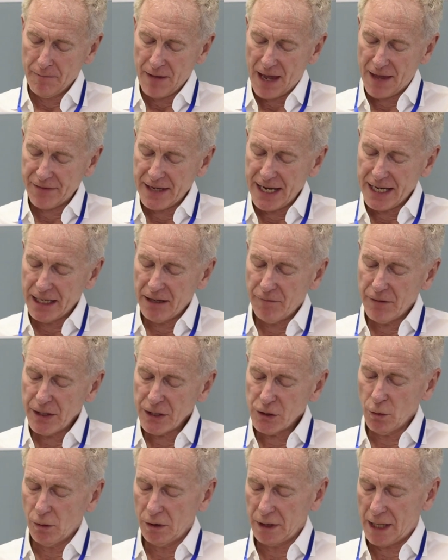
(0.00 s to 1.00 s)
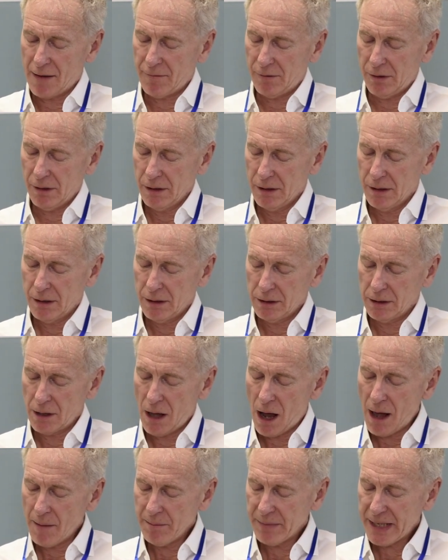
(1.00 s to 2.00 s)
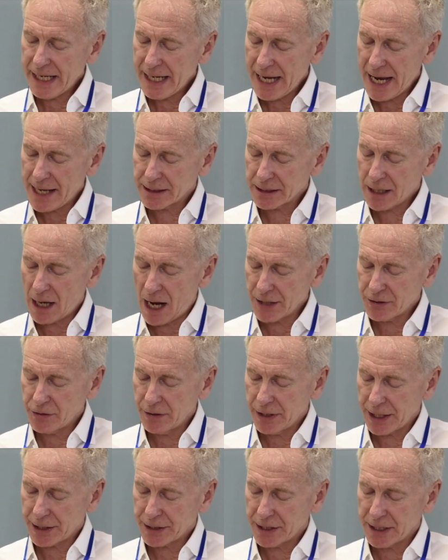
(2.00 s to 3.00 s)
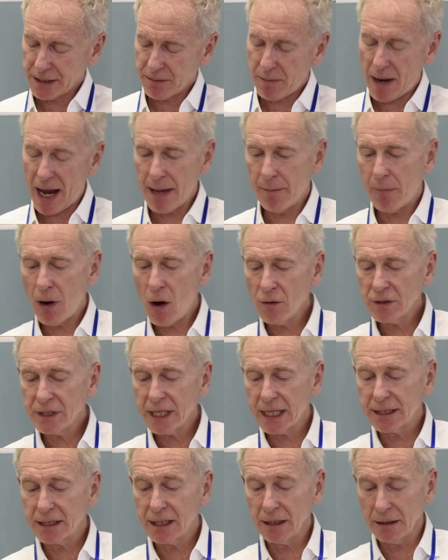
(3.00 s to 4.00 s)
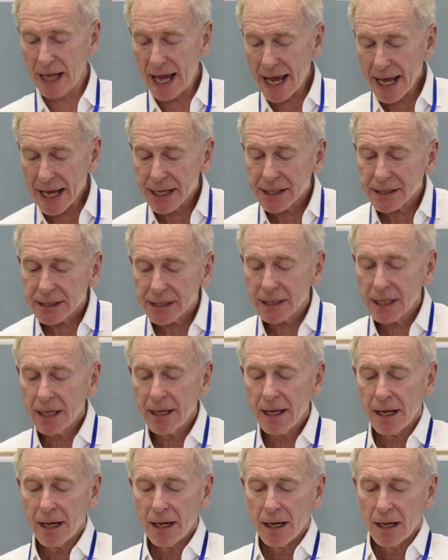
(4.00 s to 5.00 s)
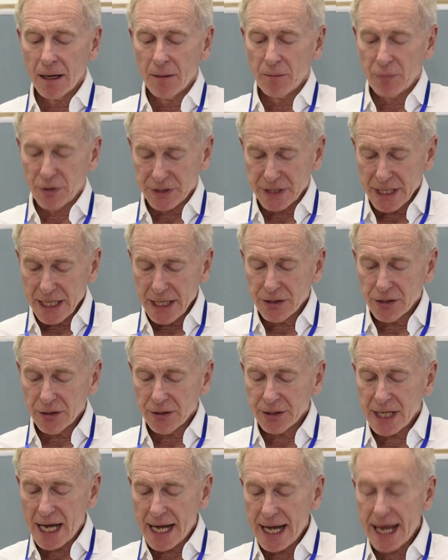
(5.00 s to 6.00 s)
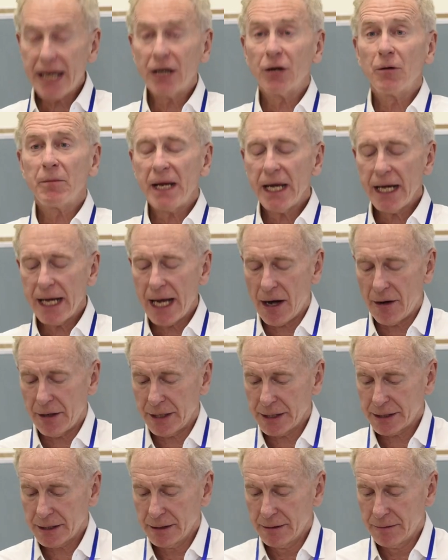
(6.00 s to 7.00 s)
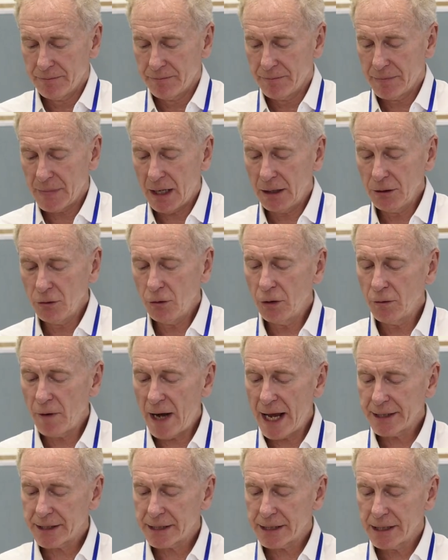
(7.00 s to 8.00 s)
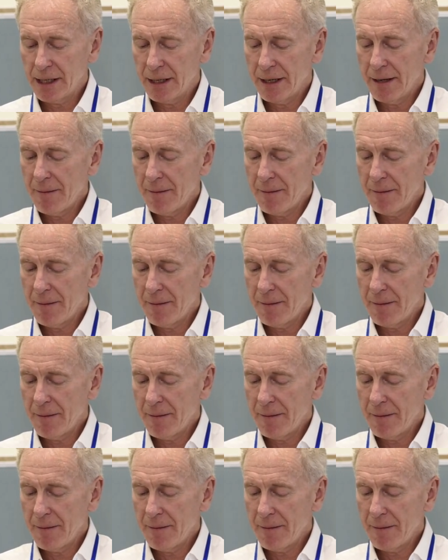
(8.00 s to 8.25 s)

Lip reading: At the individual level, law mediates contradictions by imposing delays, procedures, and intermediaries. Ellul writes,